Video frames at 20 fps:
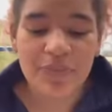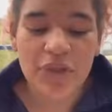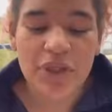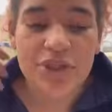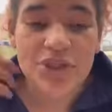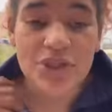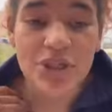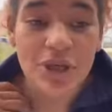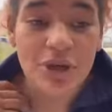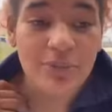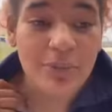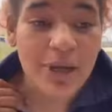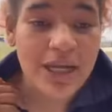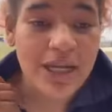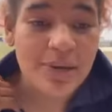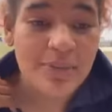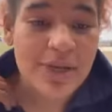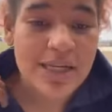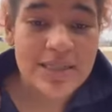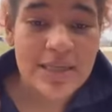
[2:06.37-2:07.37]
So my
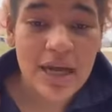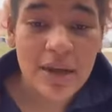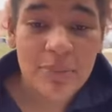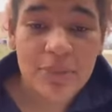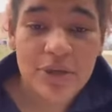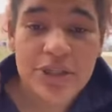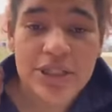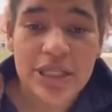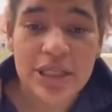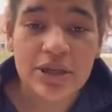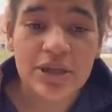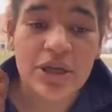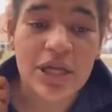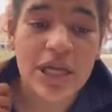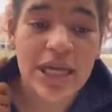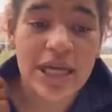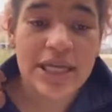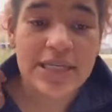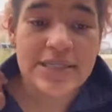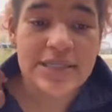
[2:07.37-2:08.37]
name is Amber
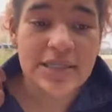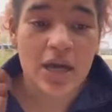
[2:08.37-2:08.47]
Sinclair-Case.